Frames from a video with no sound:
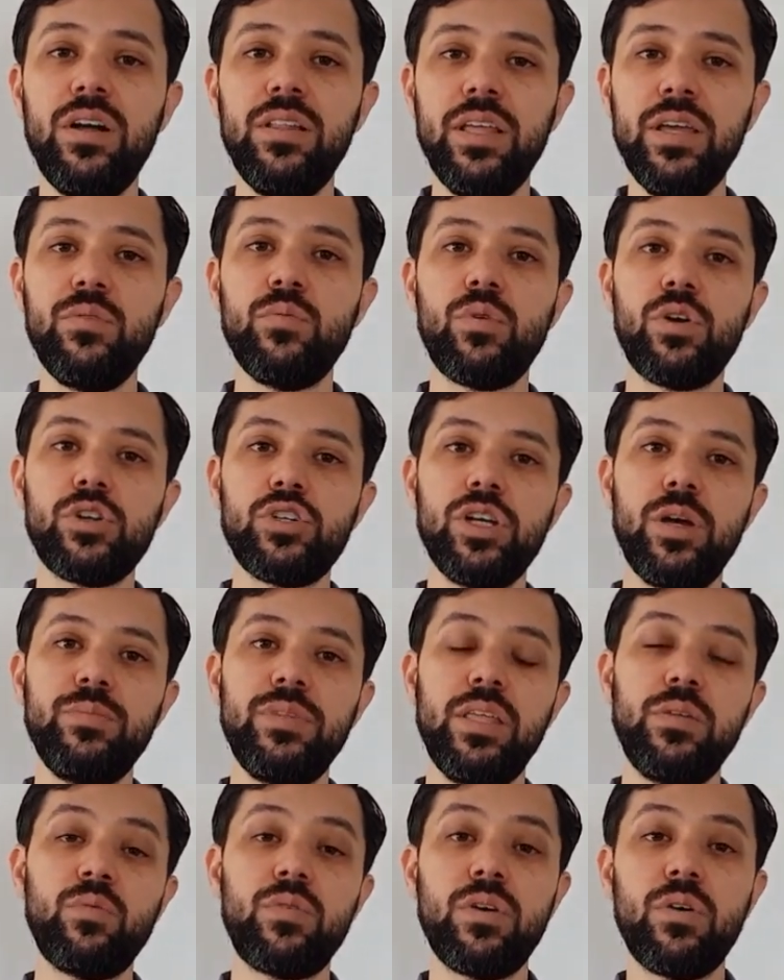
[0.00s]
online
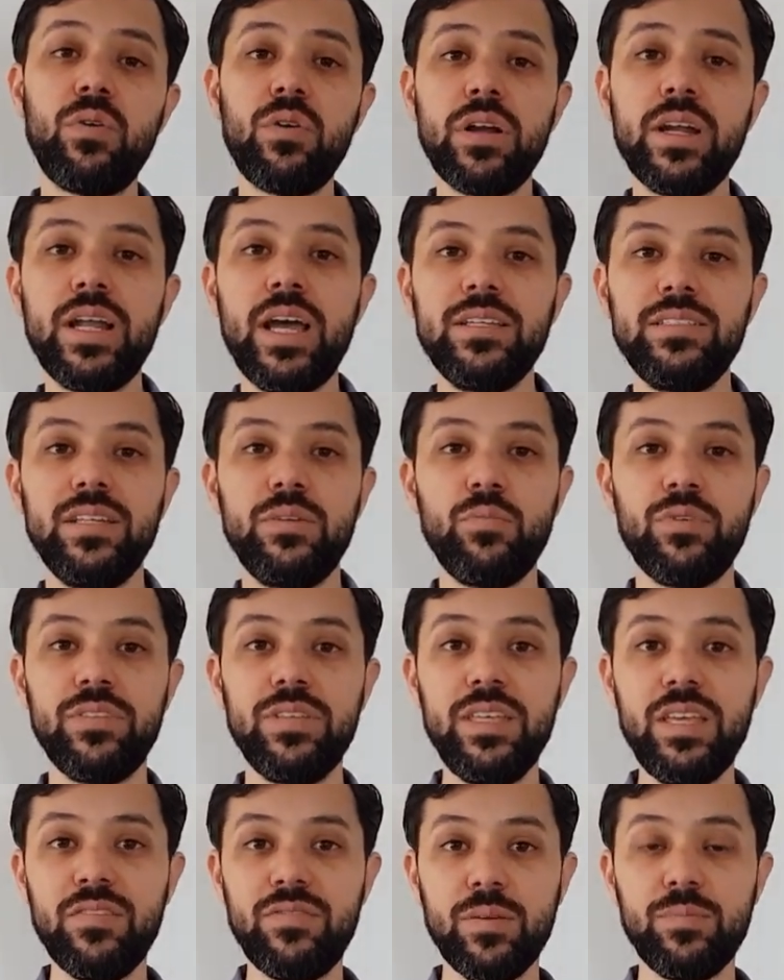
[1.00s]
workshop that we're organizing
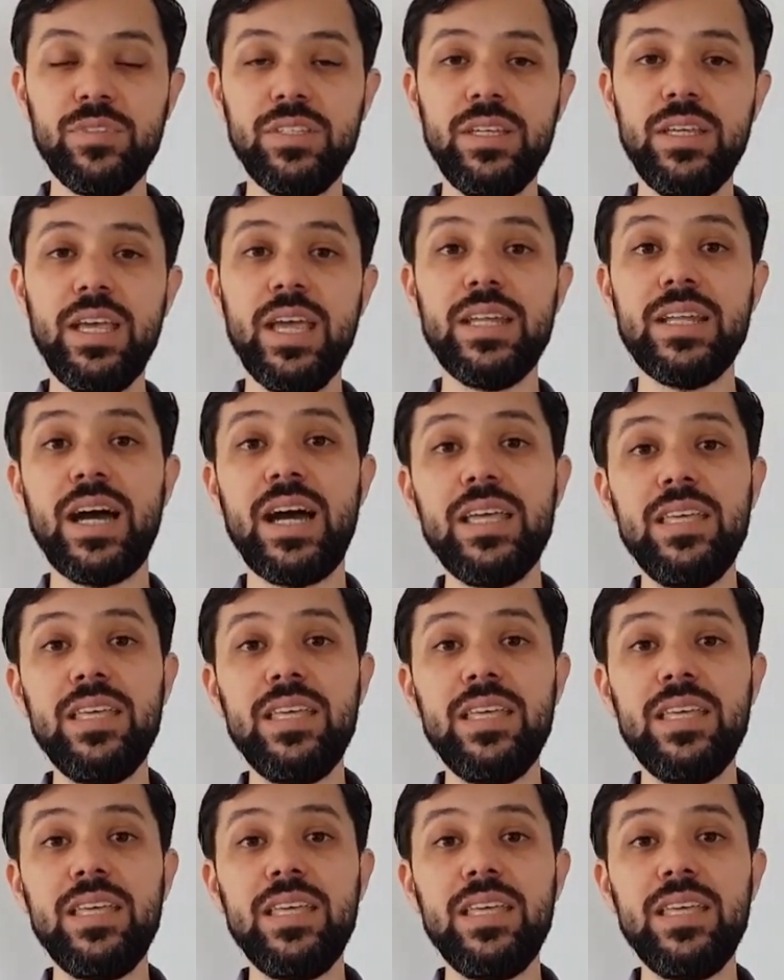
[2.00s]
with EFMD and